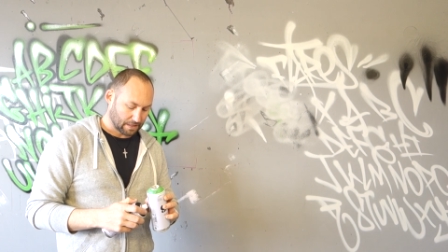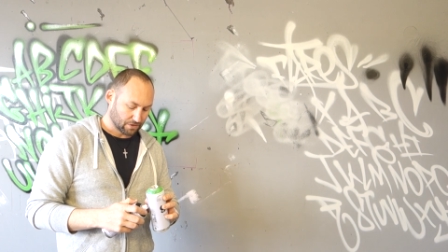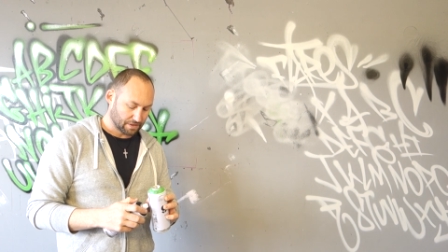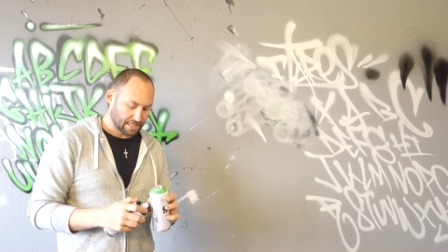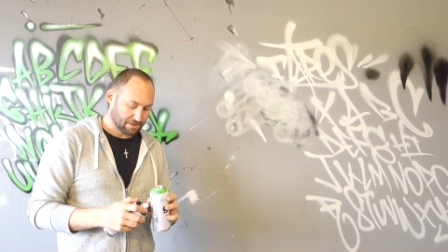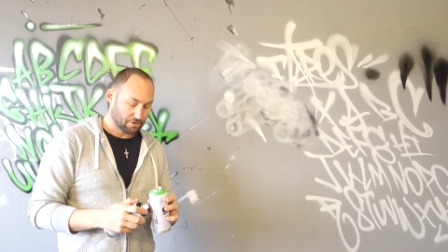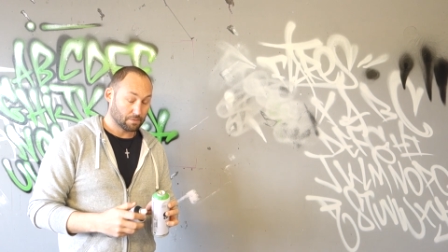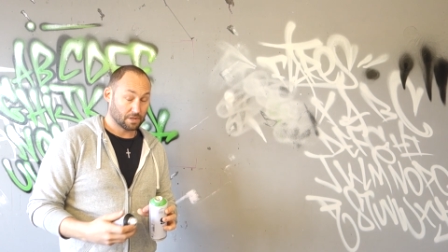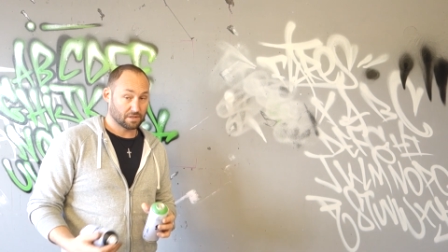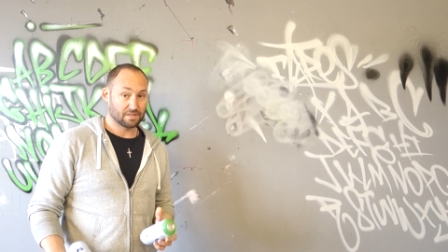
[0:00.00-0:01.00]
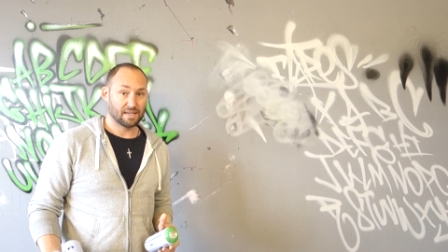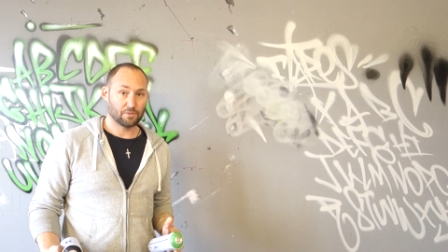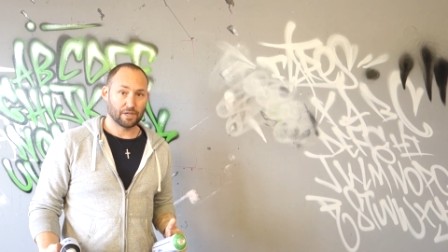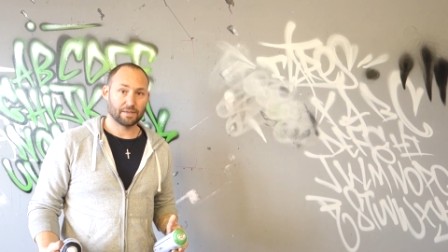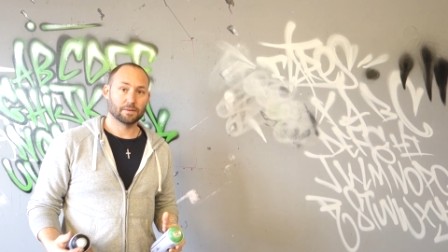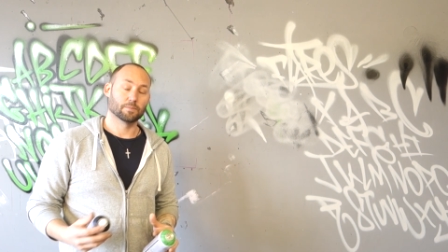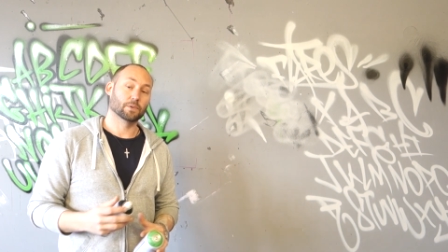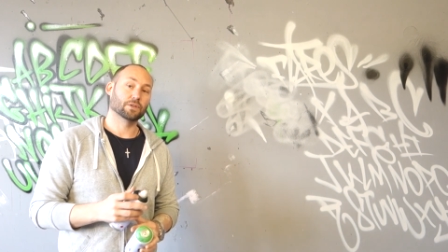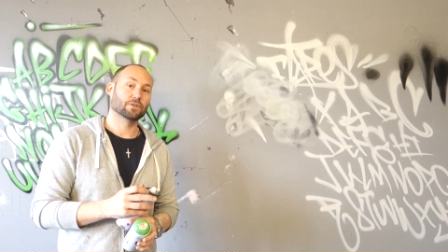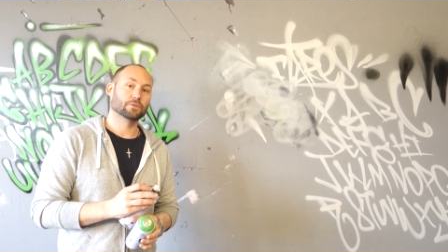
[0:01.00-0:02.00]
So the Astro works the same way,
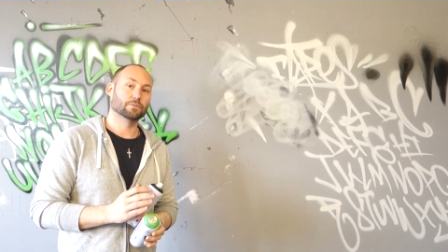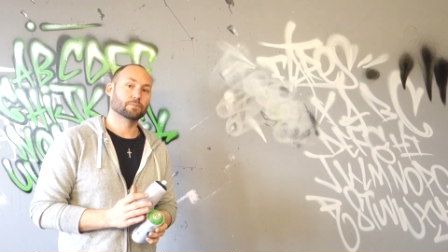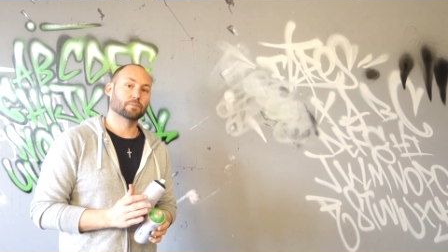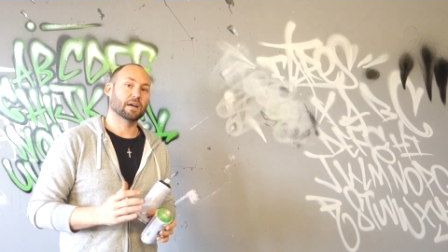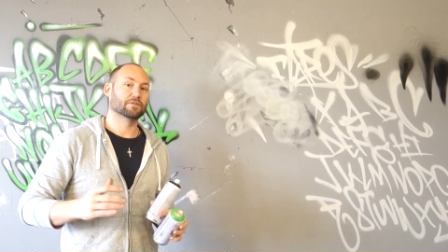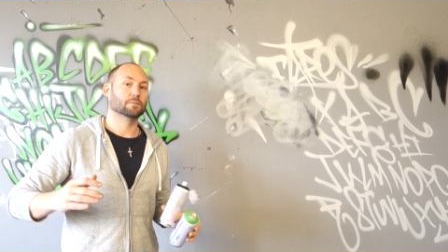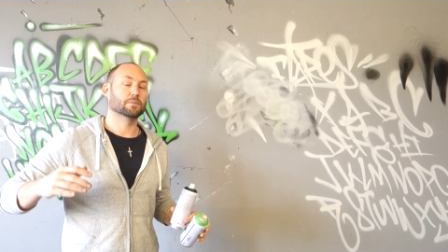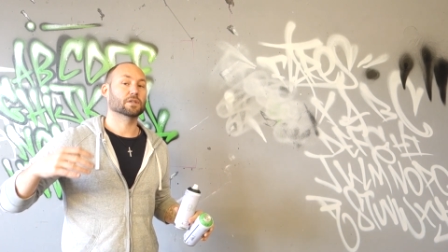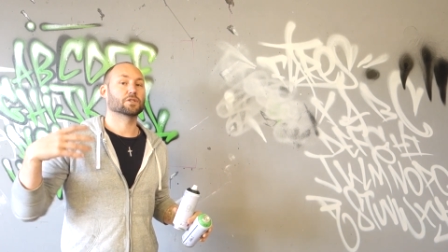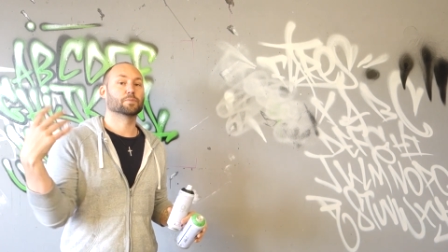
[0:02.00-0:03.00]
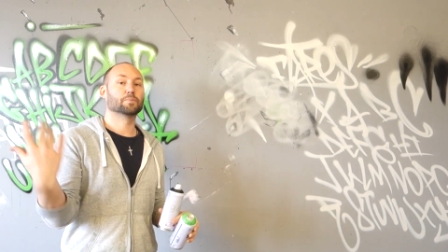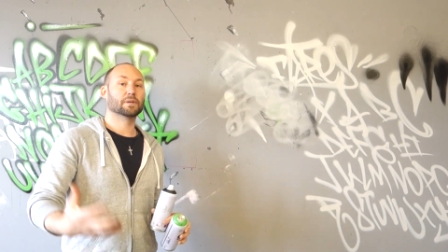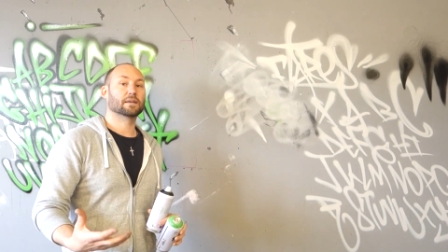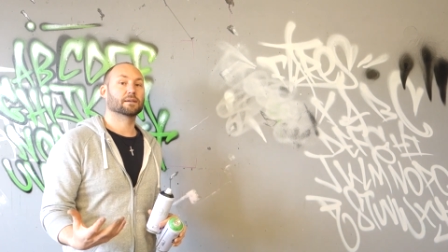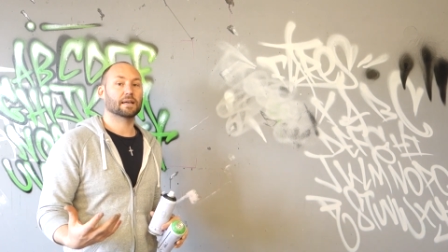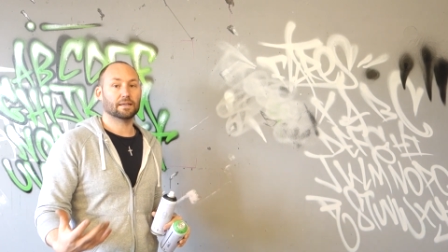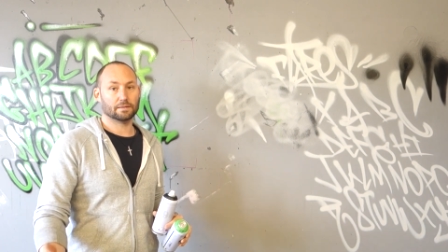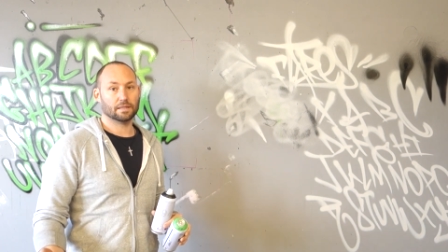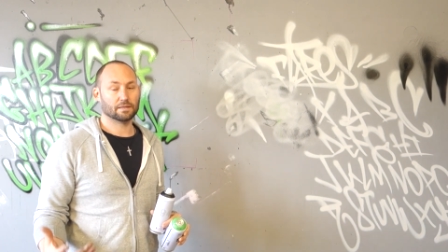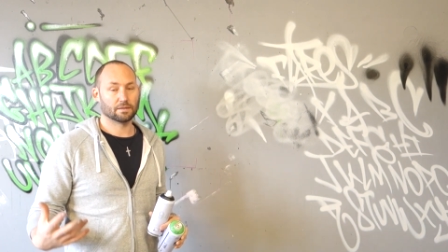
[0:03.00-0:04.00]
but you have a much bigger
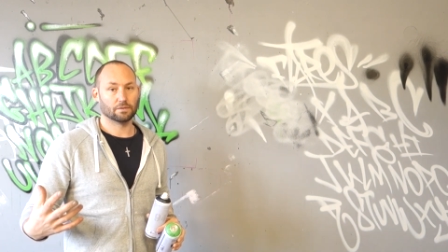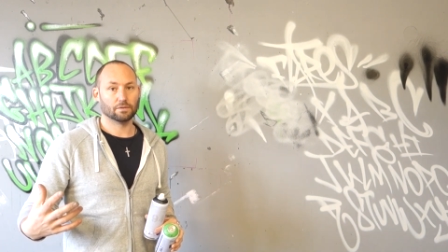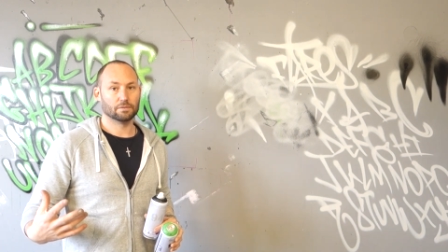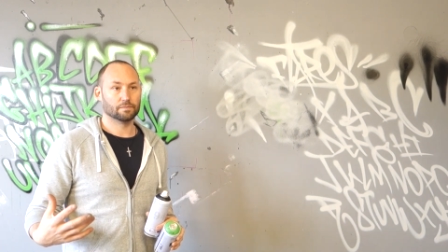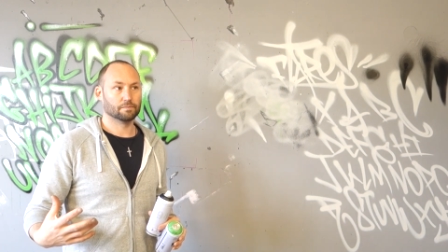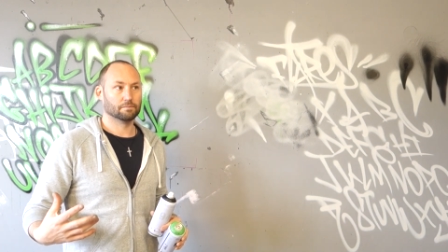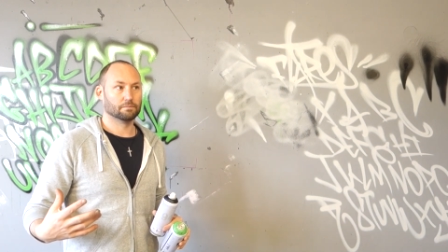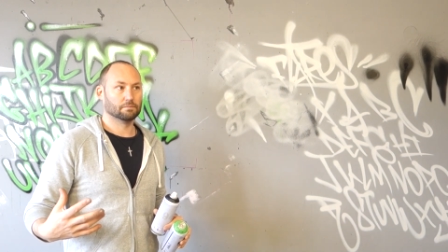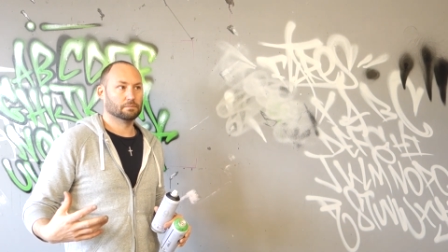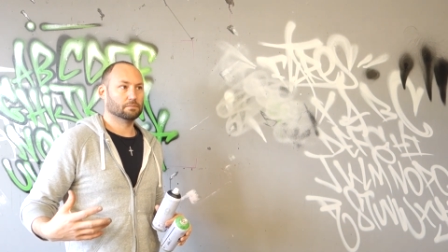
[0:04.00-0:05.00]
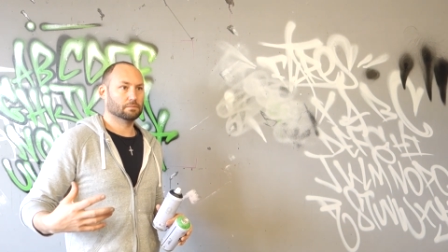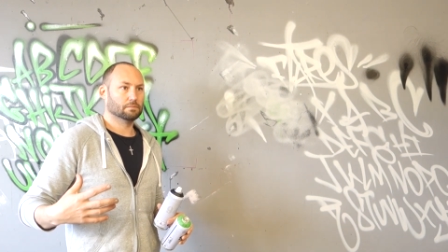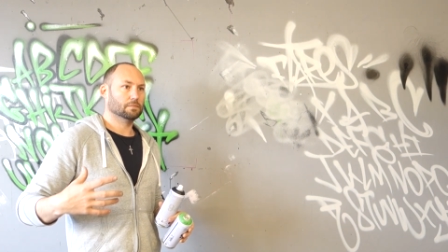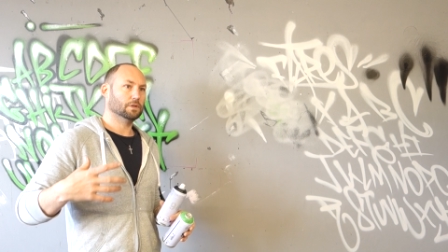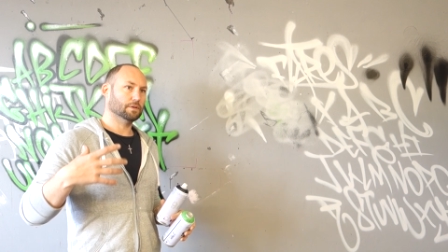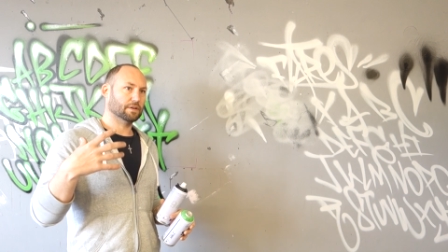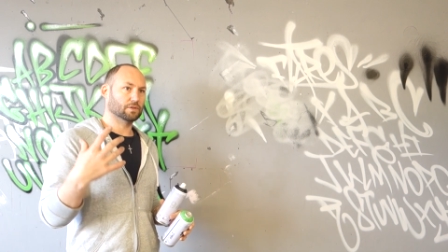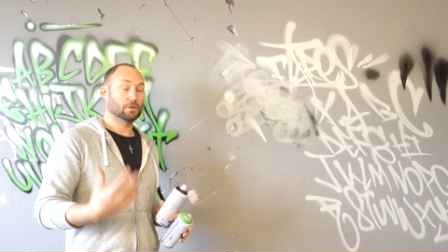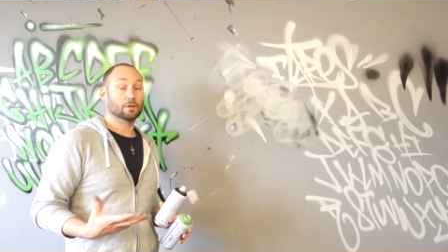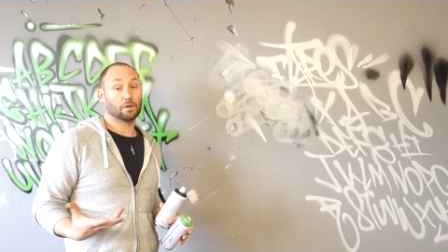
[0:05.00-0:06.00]
area, so you have
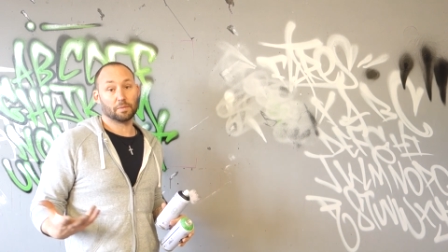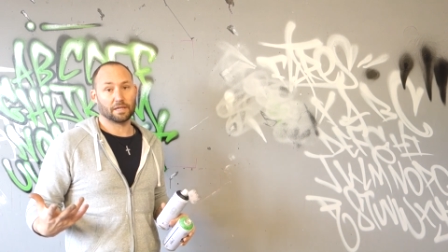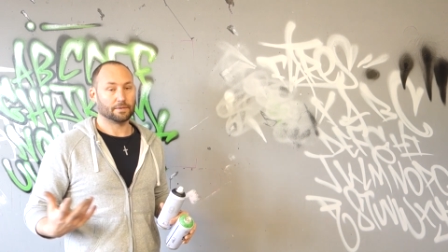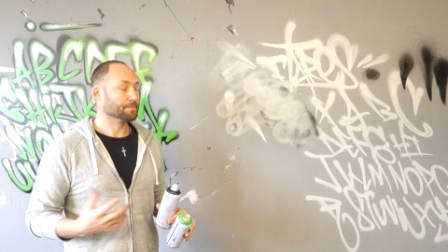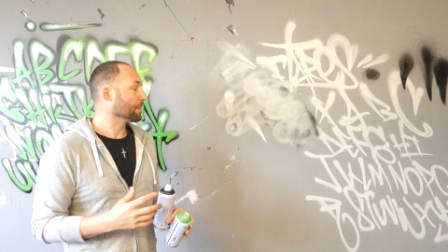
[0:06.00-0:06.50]
to go a lot bigger.